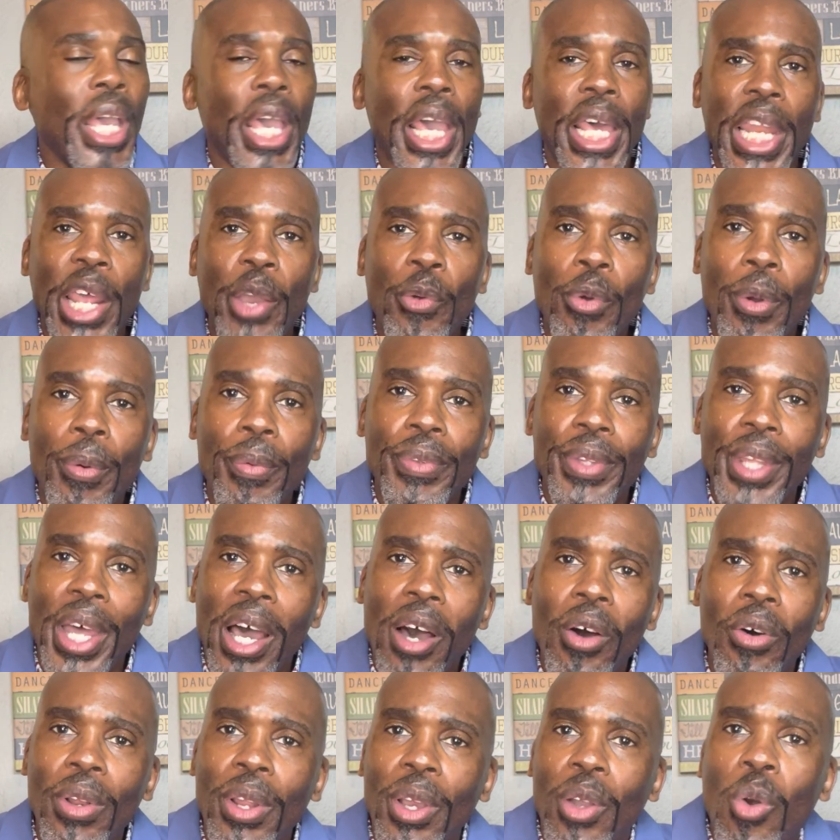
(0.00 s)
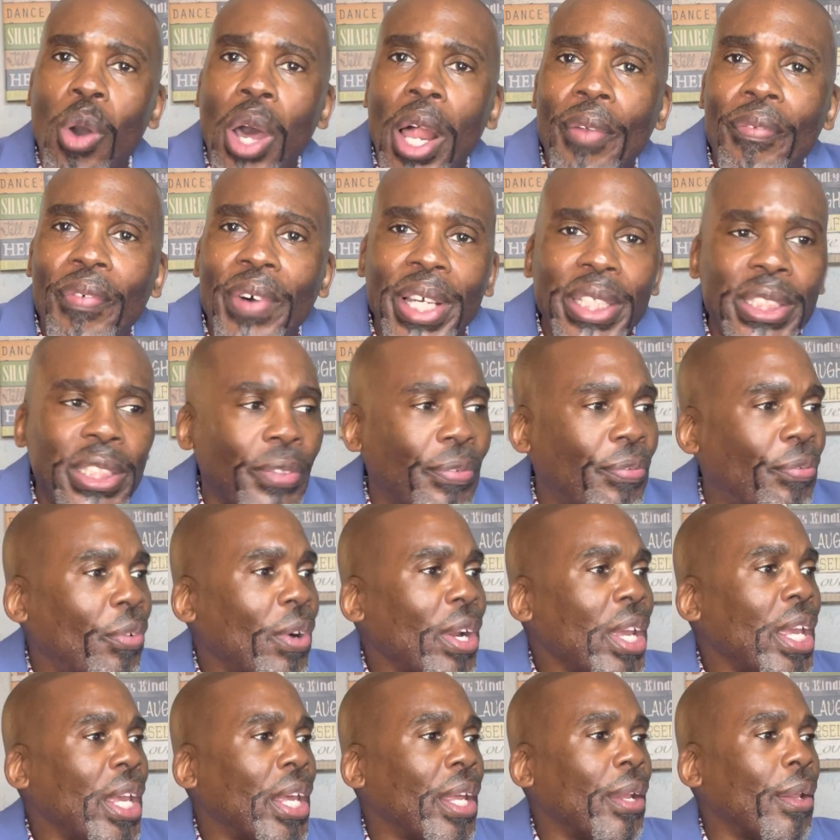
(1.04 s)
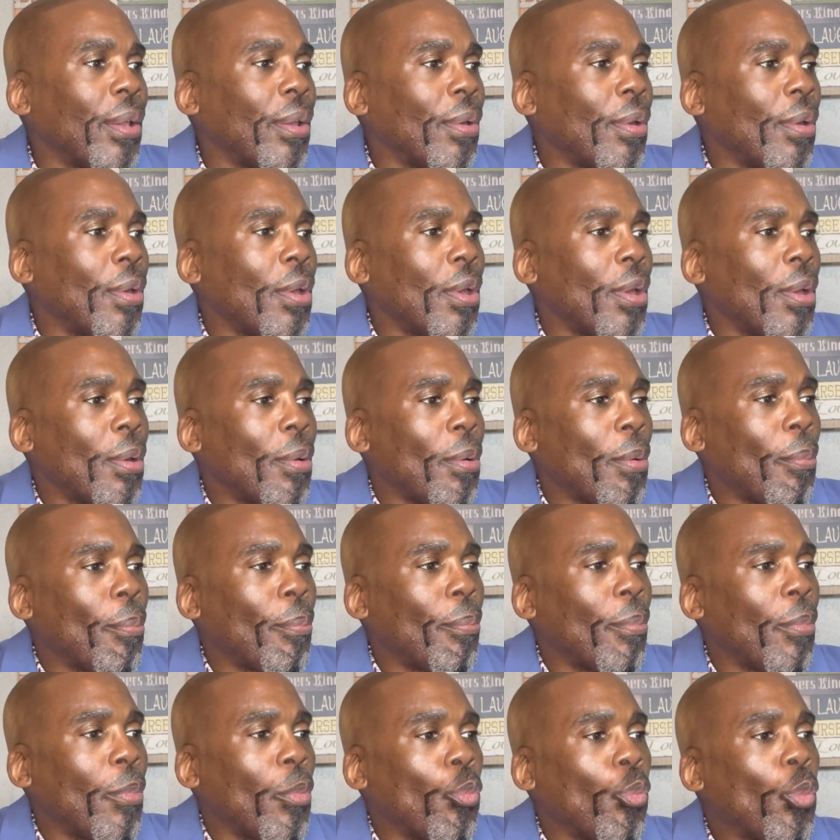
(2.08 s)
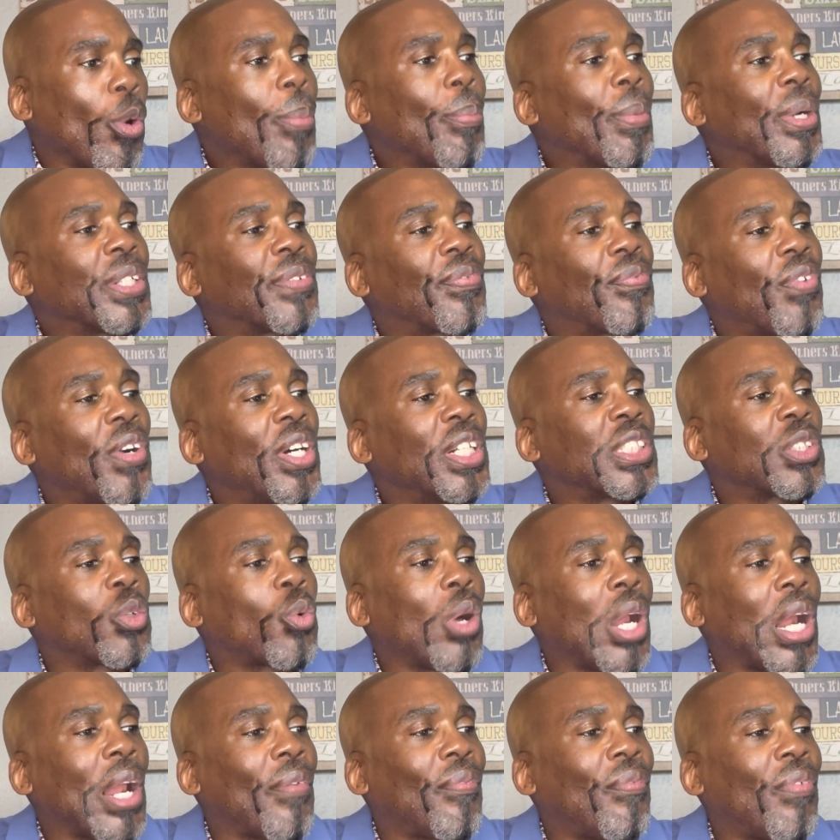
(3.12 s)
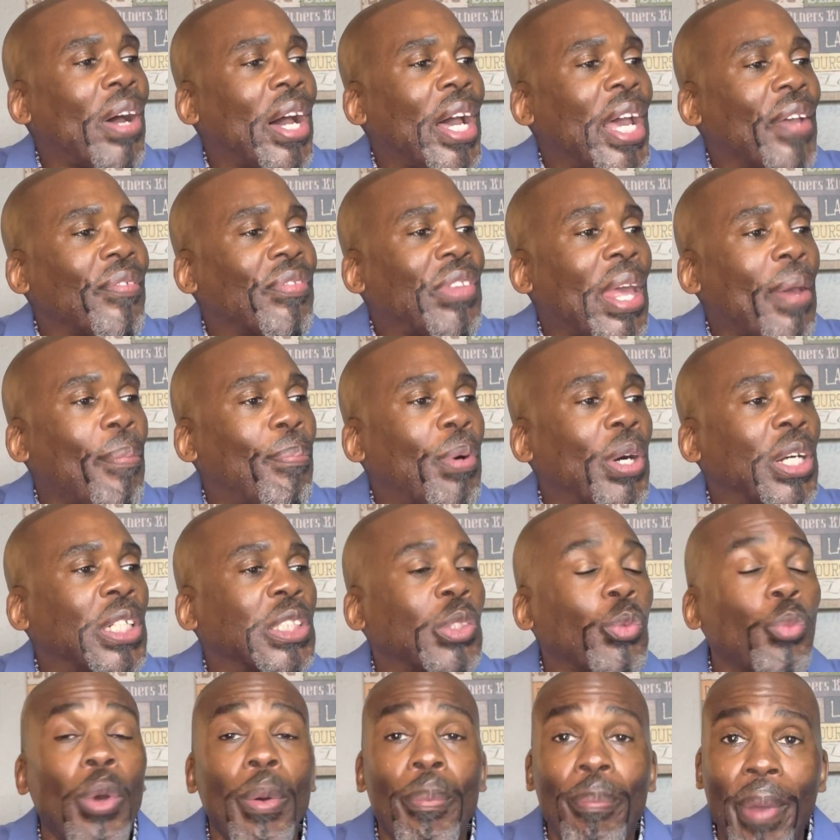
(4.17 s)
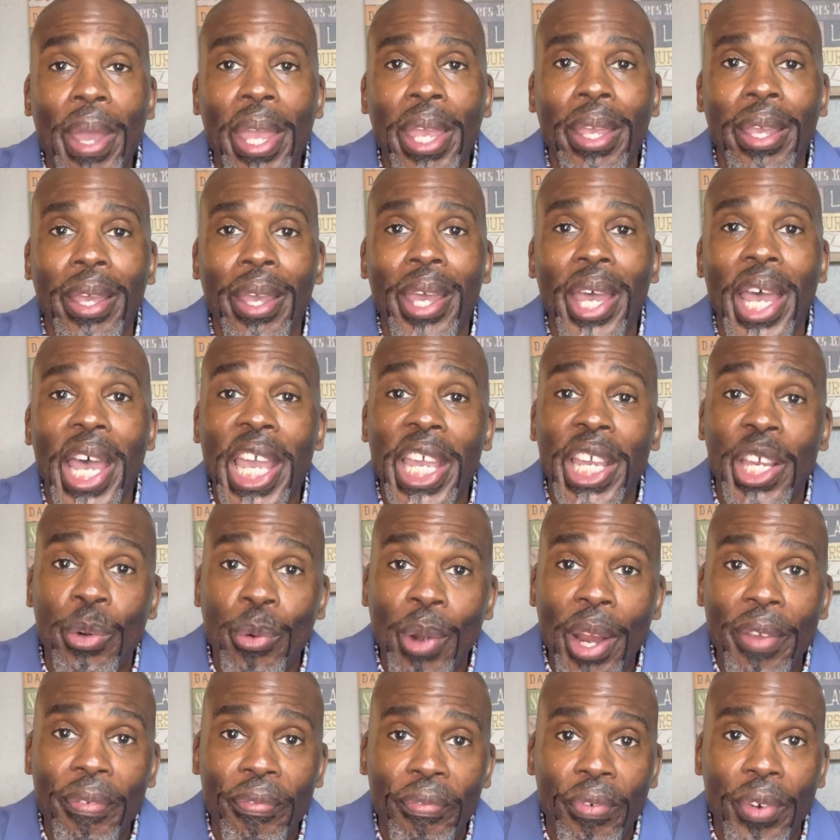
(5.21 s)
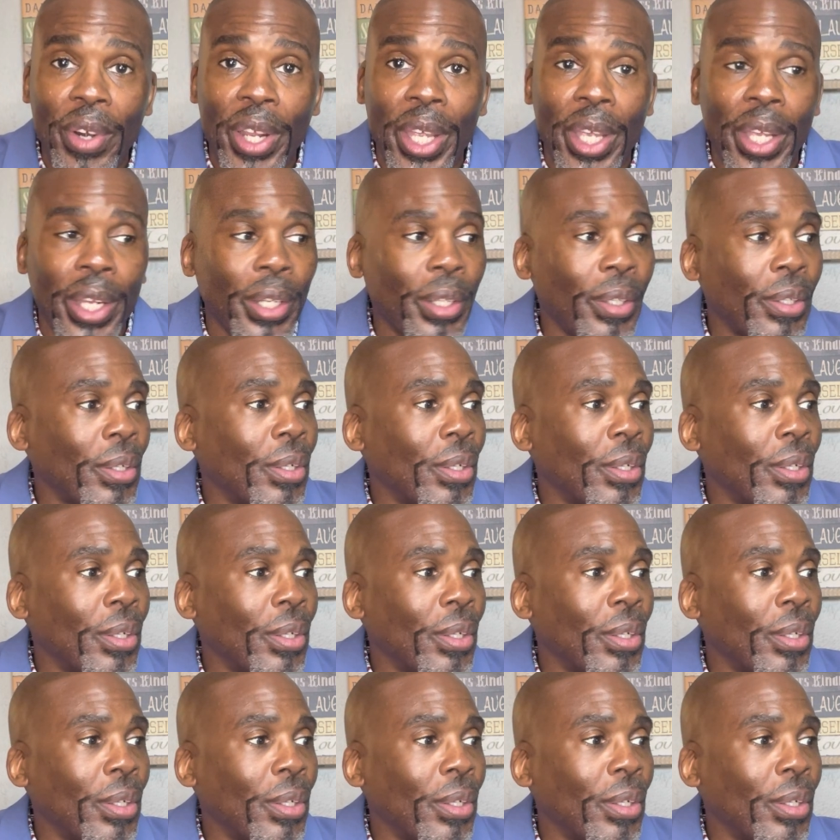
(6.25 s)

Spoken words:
And they will not only qualify as a friend, we must first qualify if that person will make a great friend.